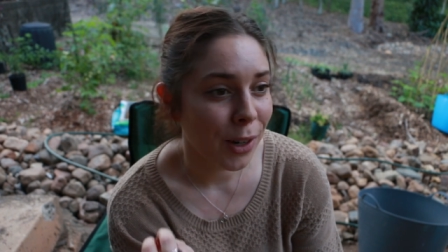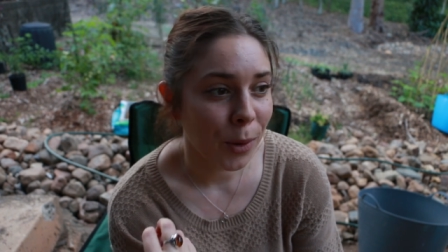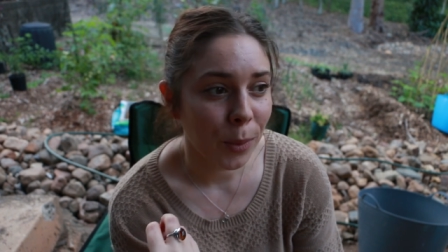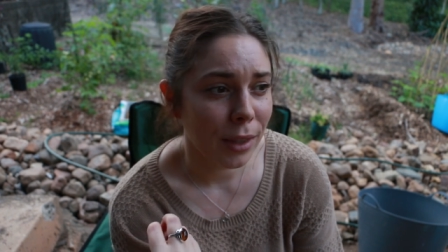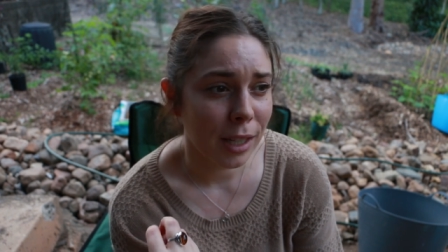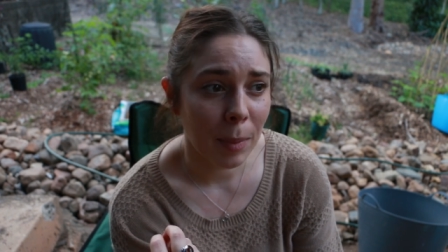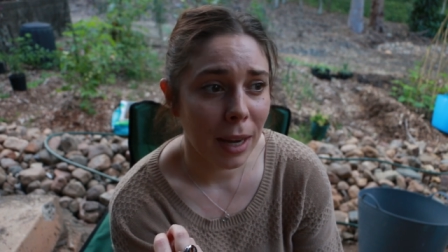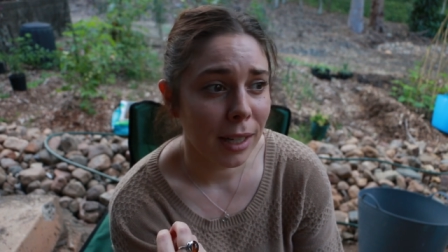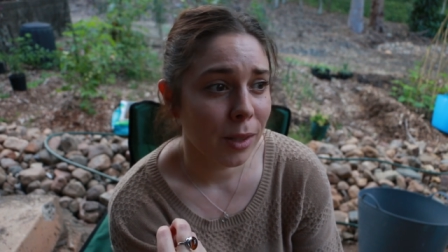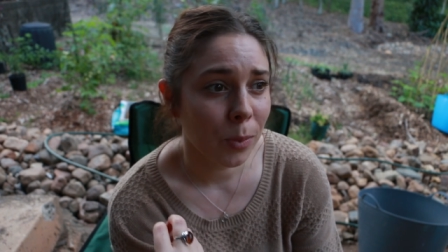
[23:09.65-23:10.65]
I don't want the
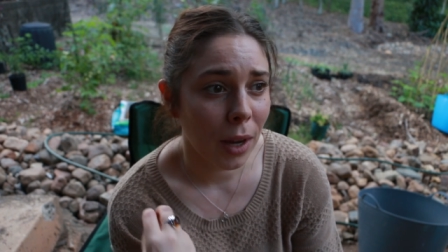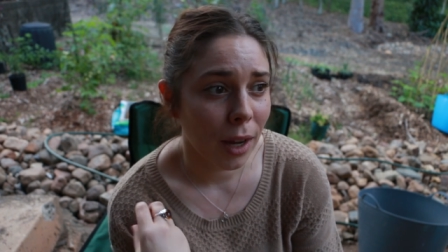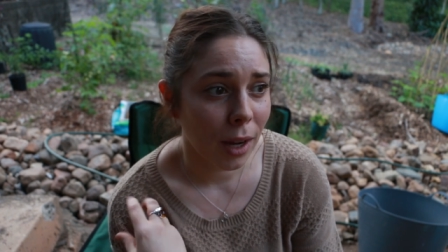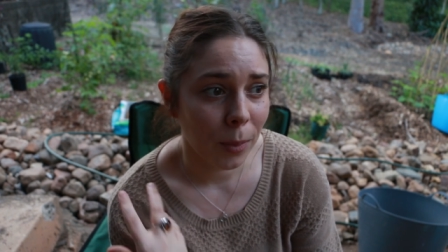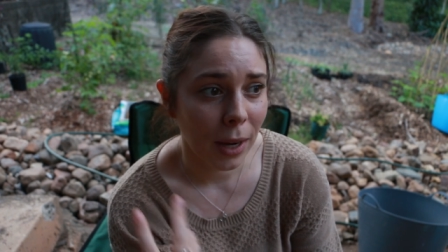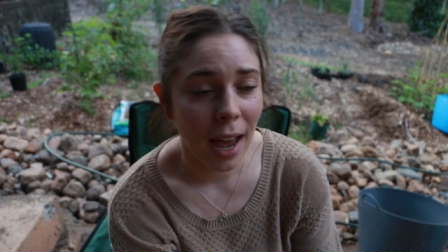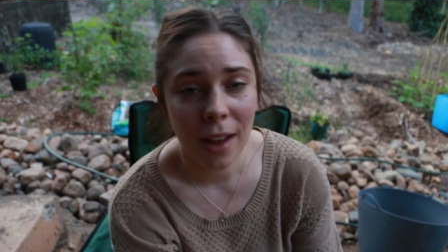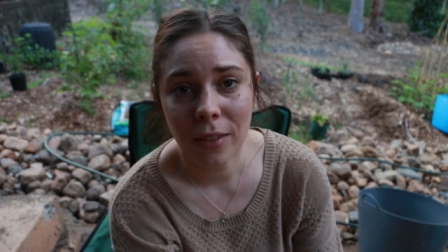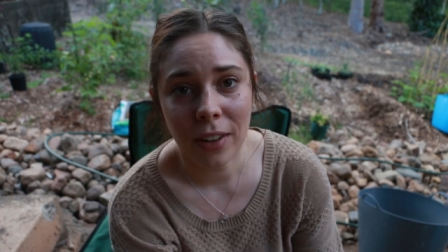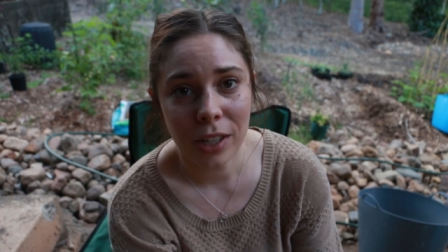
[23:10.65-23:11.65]
space where we
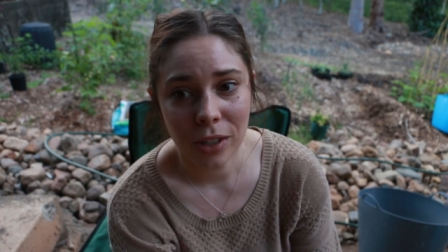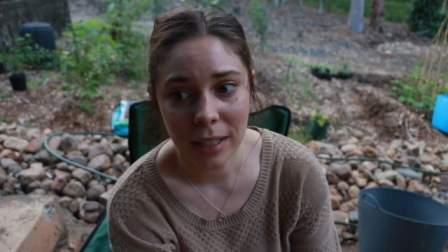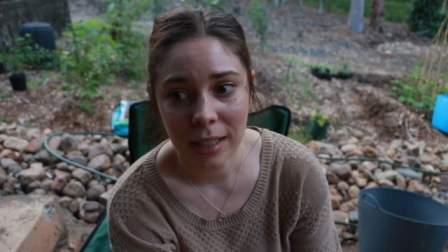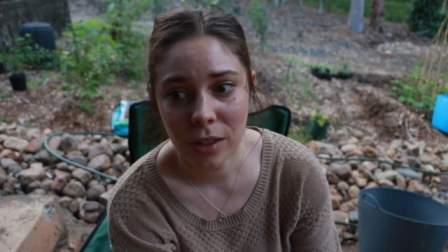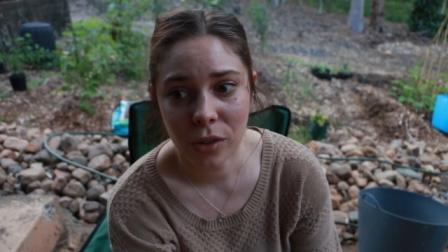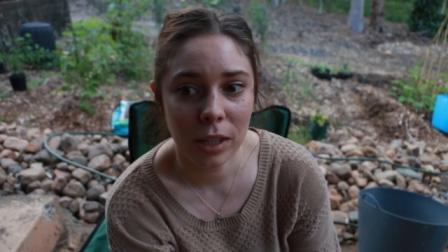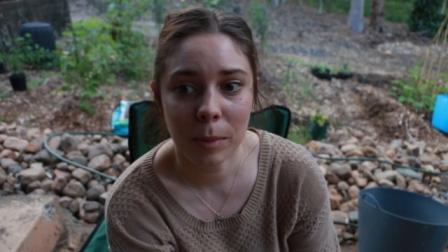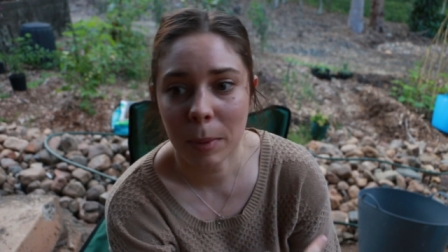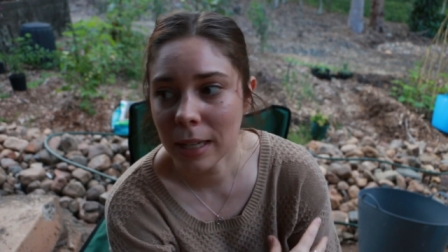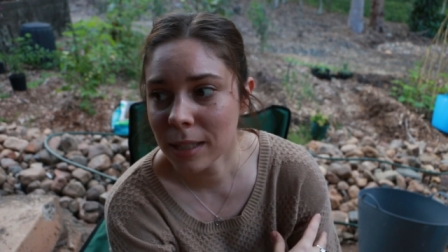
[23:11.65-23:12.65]
have eventually to
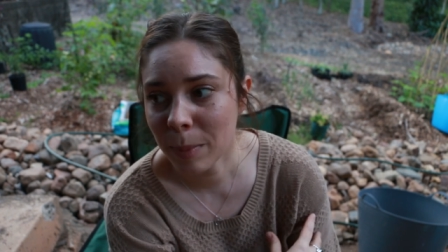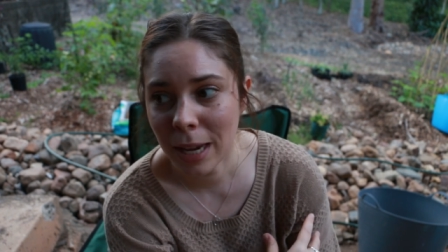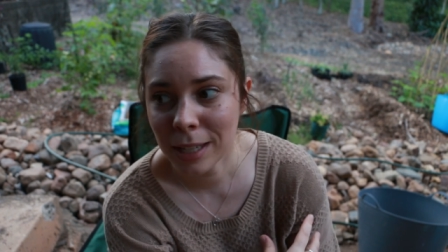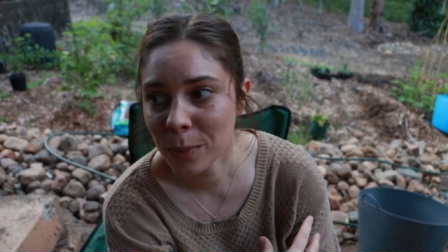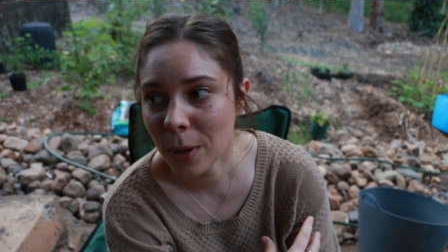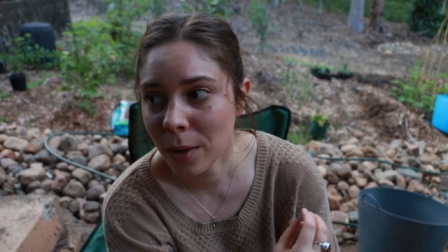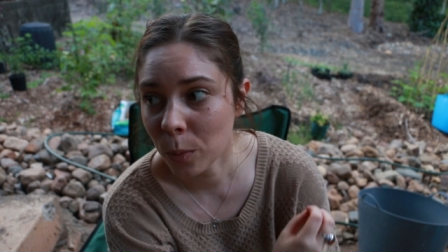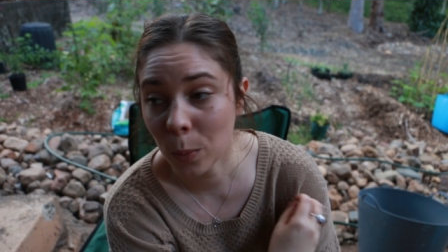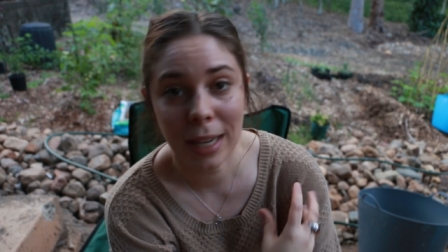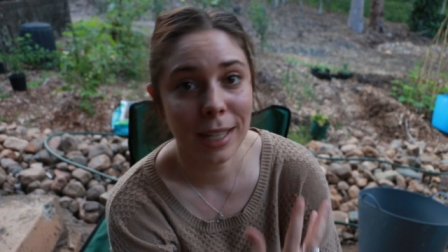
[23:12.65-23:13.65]
just be a space where
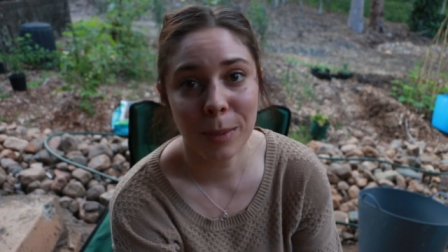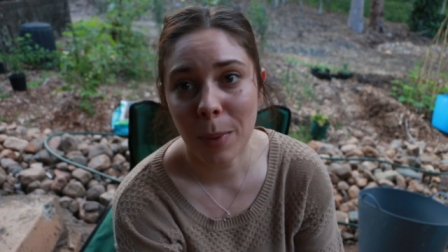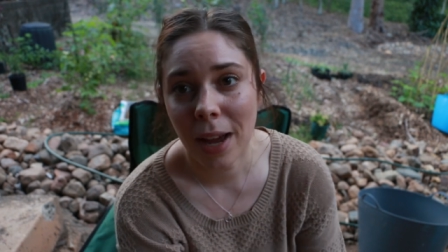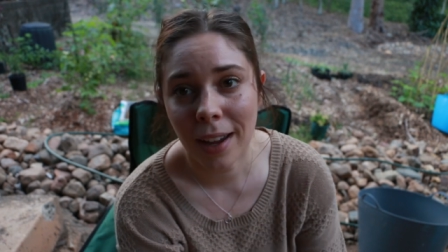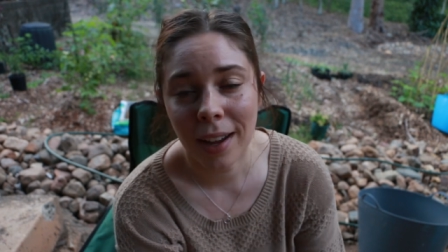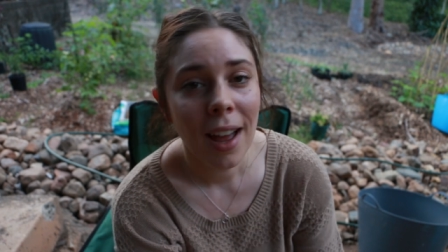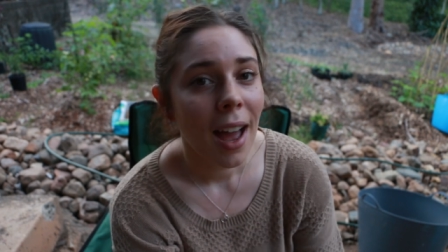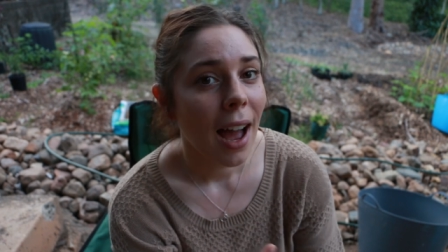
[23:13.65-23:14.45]
we inspire.